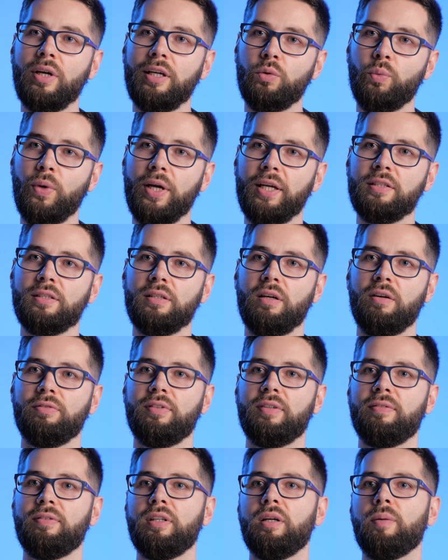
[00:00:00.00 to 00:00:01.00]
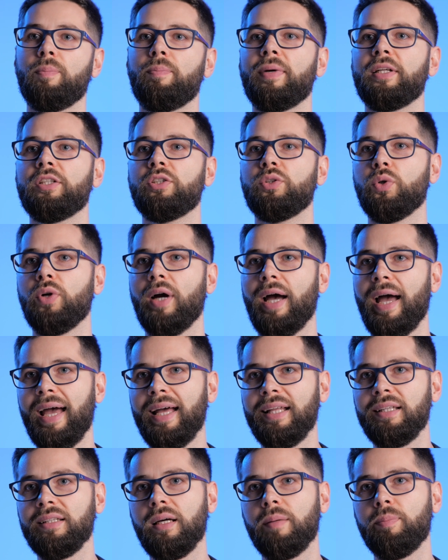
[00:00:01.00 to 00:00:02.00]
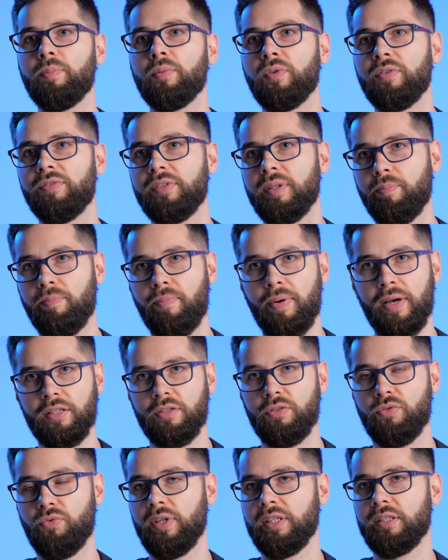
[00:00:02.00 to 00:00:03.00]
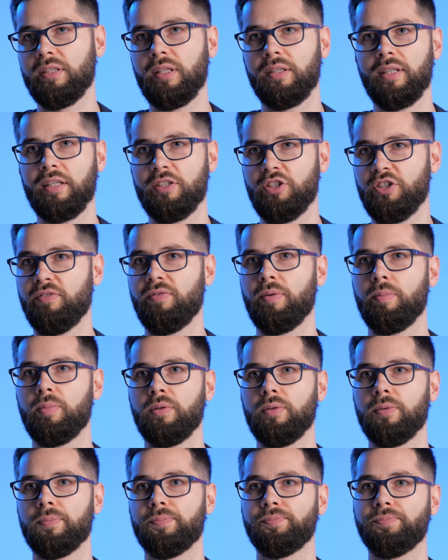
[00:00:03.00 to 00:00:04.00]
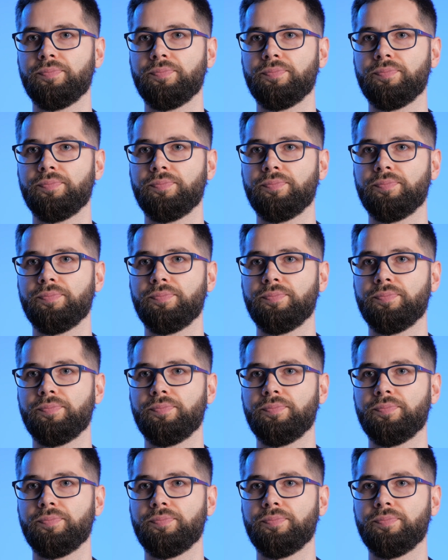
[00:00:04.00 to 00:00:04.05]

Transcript: to 8 weeks of development, you end up with the best result achievable.